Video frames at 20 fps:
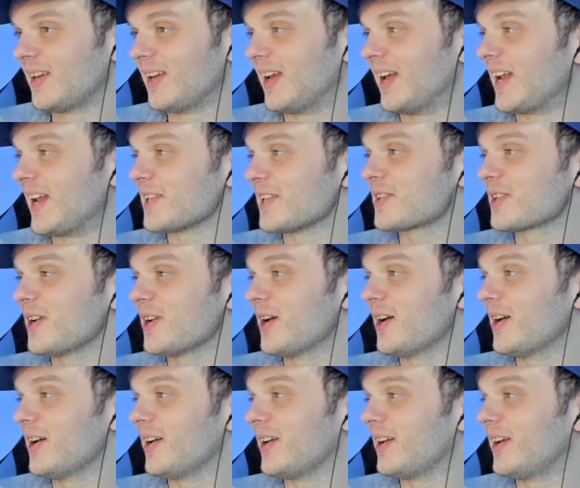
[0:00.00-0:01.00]
And that's uh,
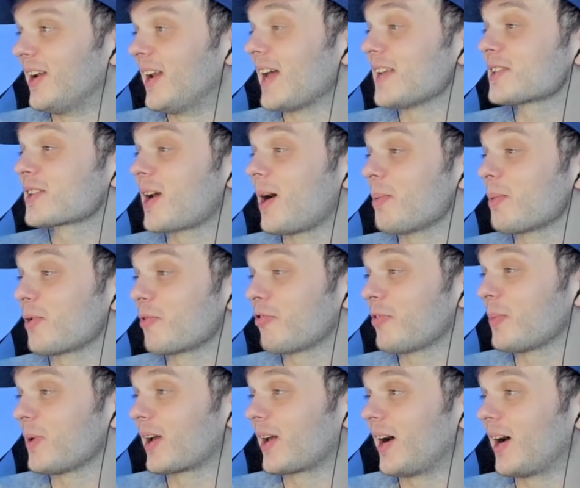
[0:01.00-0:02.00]
uh, and that's coming
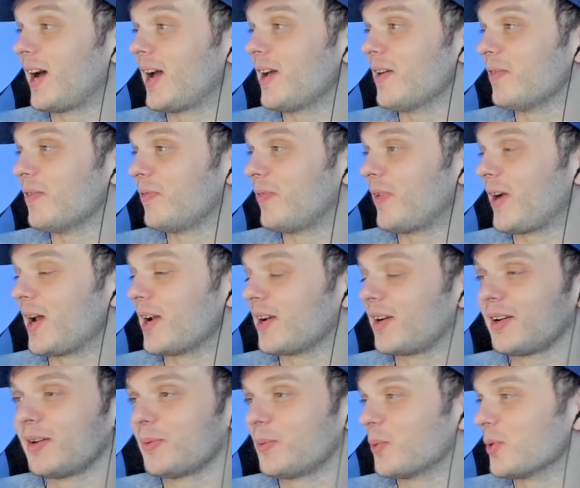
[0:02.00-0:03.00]
from a guy that
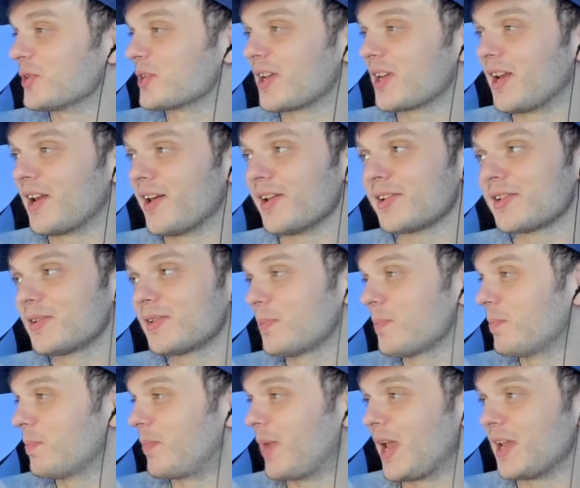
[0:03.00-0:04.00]
was in it
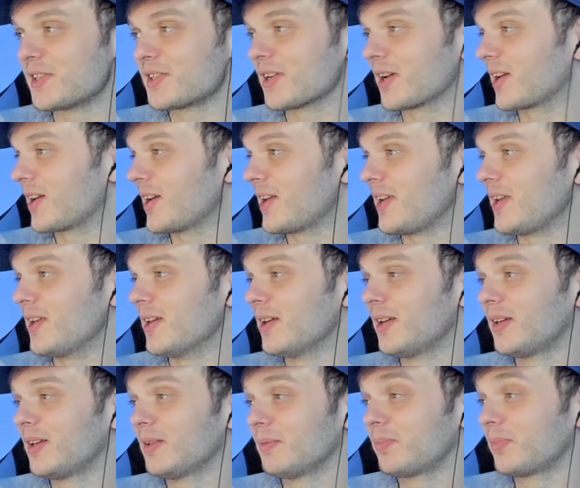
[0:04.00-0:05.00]
basically
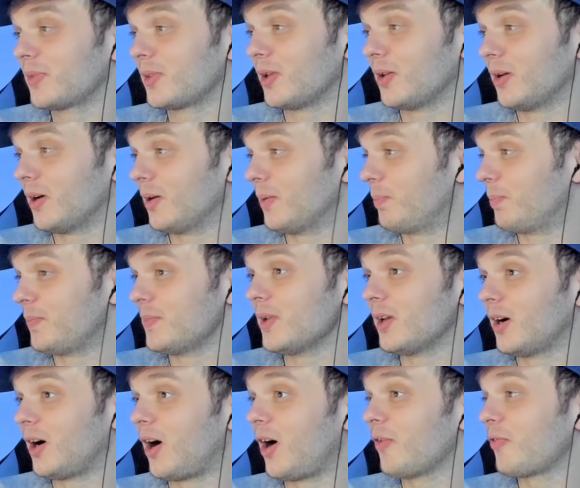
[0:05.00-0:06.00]

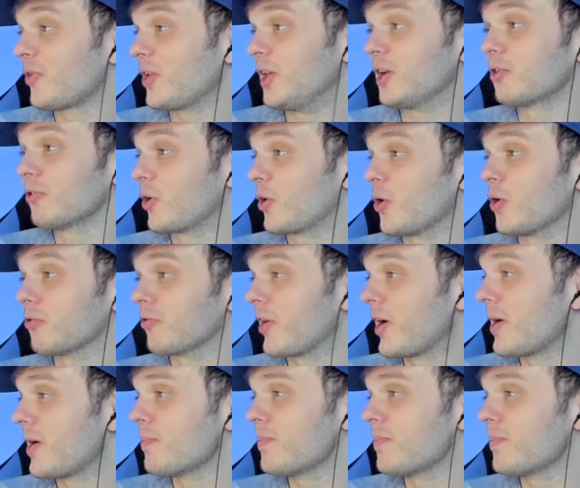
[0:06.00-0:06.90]
half a year ago, right?